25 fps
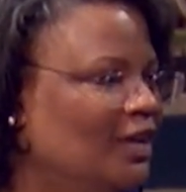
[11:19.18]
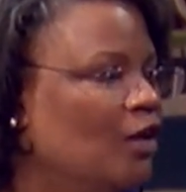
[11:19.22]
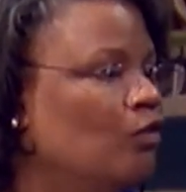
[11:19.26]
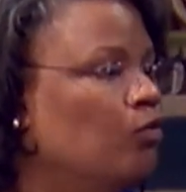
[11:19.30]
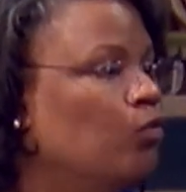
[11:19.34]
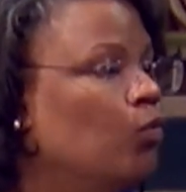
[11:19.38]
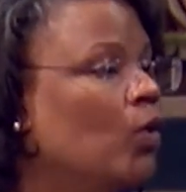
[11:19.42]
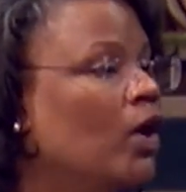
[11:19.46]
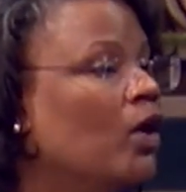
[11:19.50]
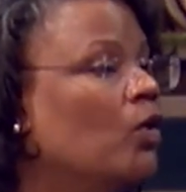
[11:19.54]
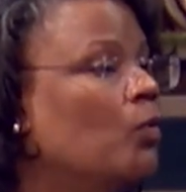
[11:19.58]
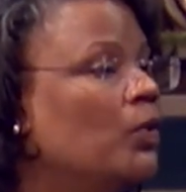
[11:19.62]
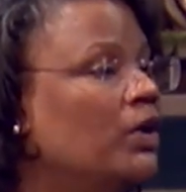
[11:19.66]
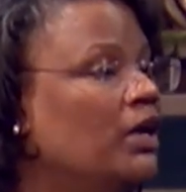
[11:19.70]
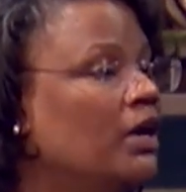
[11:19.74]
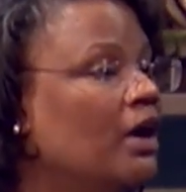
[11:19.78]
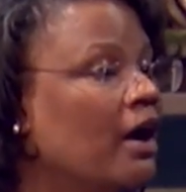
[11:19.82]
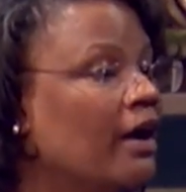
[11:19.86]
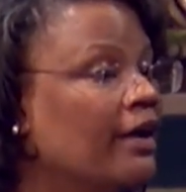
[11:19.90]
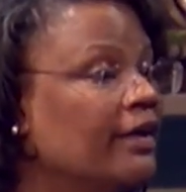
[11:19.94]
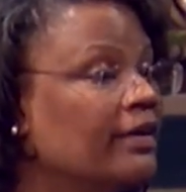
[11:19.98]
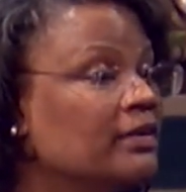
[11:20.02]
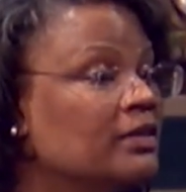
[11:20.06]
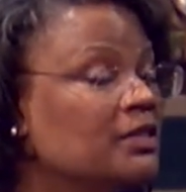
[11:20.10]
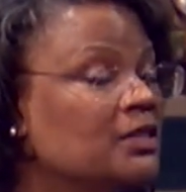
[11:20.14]
of what we
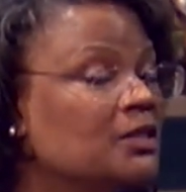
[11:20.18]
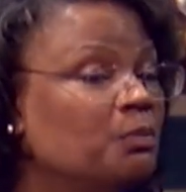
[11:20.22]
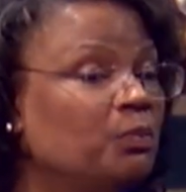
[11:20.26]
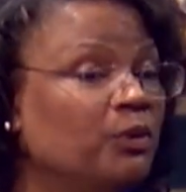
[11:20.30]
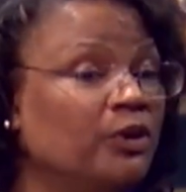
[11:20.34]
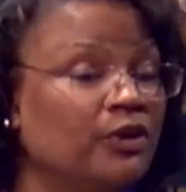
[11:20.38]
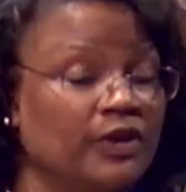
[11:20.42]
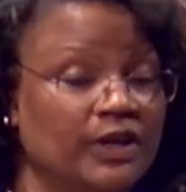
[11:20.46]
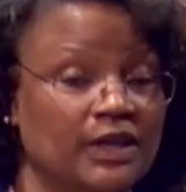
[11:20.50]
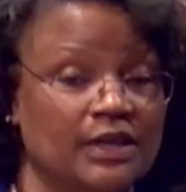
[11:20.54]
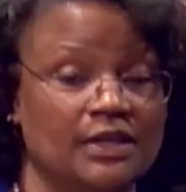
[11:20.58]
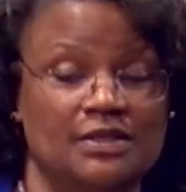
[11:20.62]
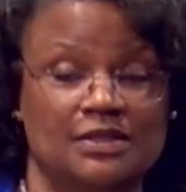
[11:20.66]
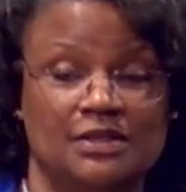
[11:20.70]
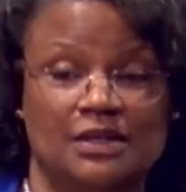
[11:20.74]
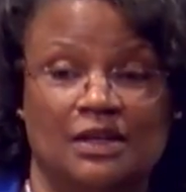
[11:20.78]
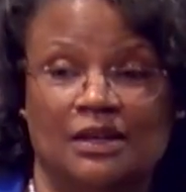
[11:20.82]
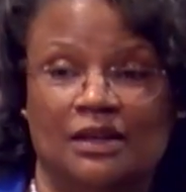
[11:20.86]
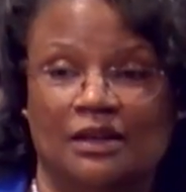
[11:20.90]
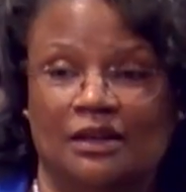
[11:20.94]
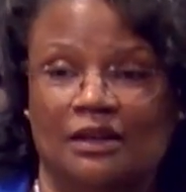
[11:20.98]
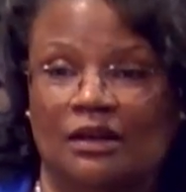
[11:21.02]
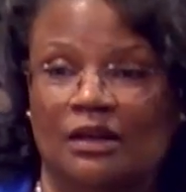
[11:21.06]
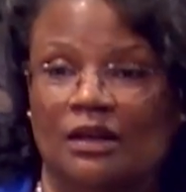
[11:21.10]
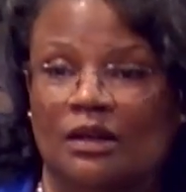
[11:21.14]
are
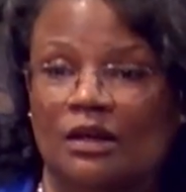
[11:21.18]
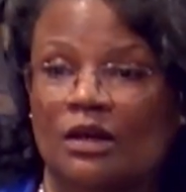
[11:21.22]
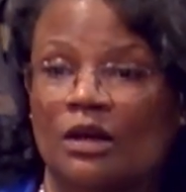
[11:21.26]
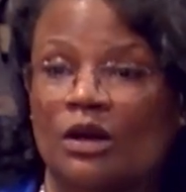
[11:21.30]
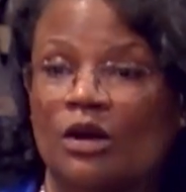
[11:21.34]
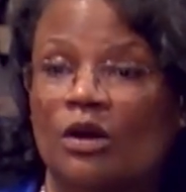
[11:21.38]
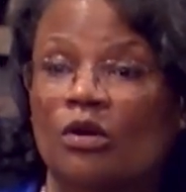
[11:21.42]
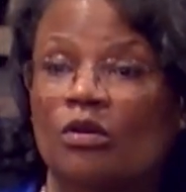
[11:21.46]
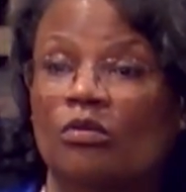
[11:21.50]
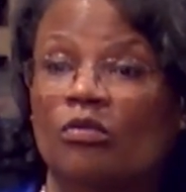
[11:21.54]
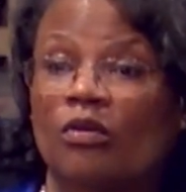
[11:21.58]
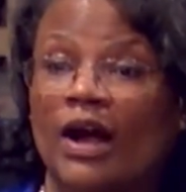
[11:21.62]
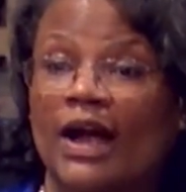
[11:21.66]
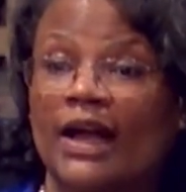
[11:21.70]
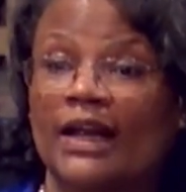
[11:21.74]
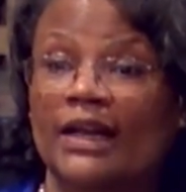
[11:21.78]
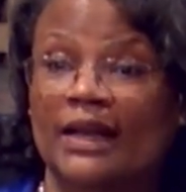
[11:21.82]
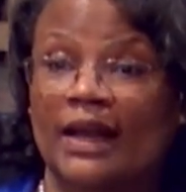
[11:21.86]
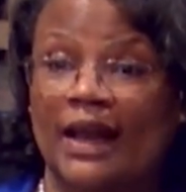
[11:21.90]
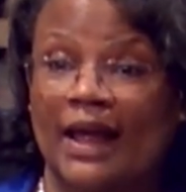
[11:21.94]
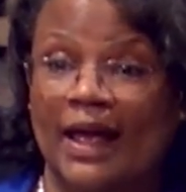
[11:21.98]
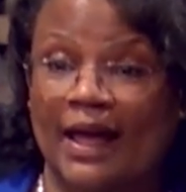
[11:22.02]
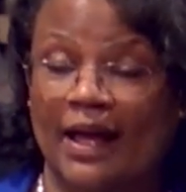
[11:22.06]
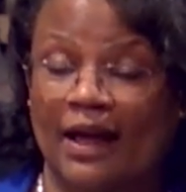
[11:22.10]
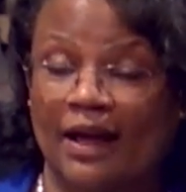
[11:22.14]
experiencing
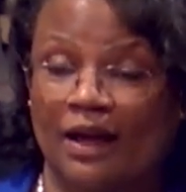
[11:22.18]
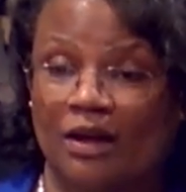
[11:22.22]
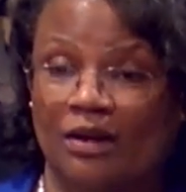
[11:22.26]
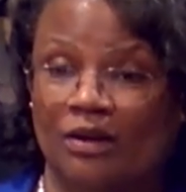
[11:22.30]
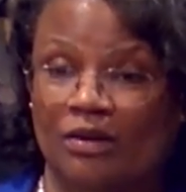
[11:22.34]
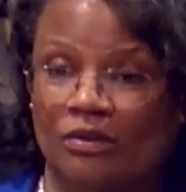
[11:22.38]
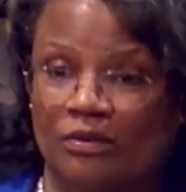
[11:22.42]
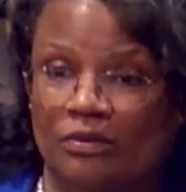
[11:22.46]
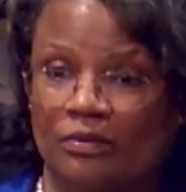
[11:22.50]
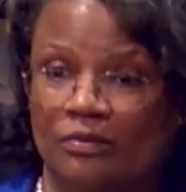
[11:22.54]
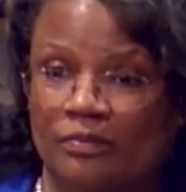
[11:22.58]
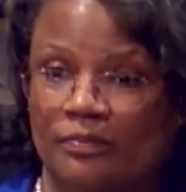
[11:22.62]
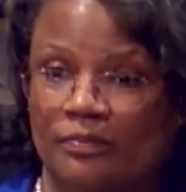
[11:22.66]
right now.